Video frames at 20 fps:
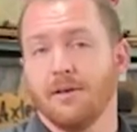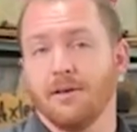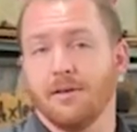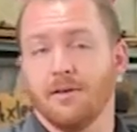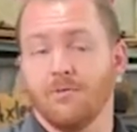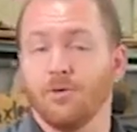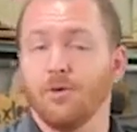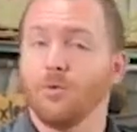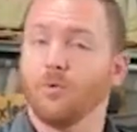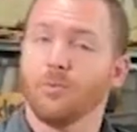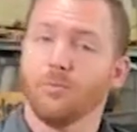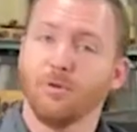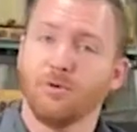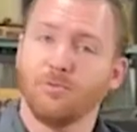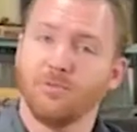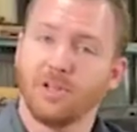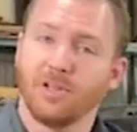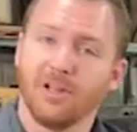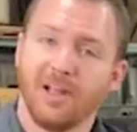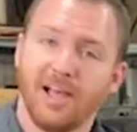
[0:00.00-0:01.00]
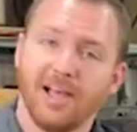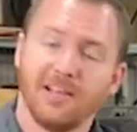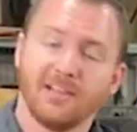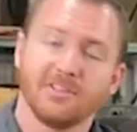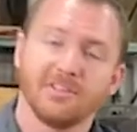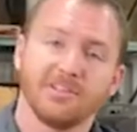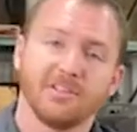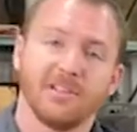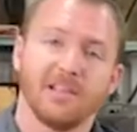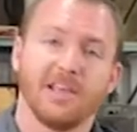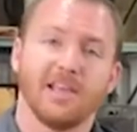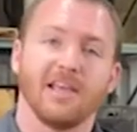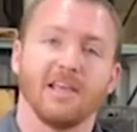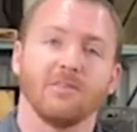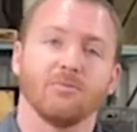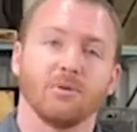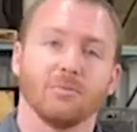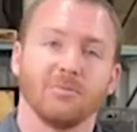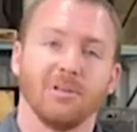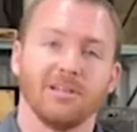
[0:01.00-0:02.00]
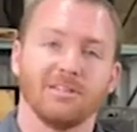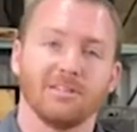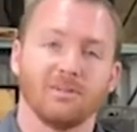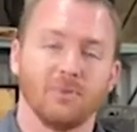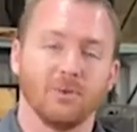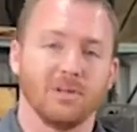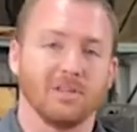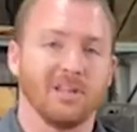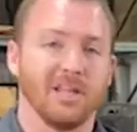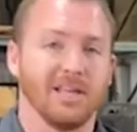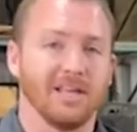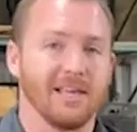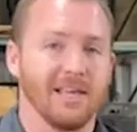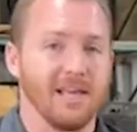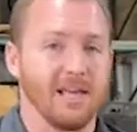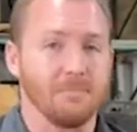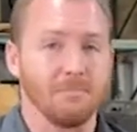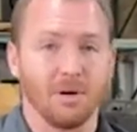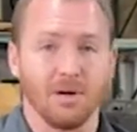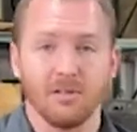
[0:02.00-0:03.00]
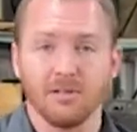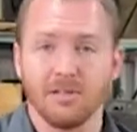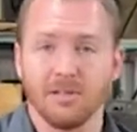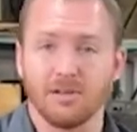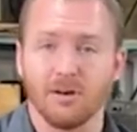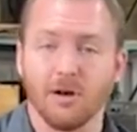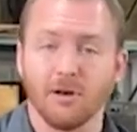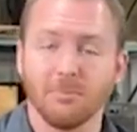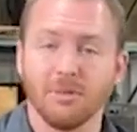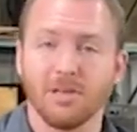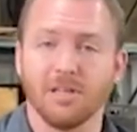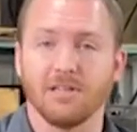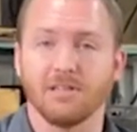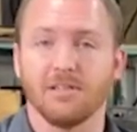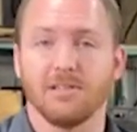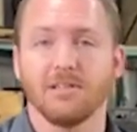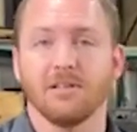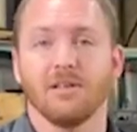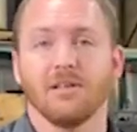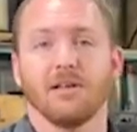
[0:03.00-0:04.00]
if you remove the glass and replace it with like a polycarbonate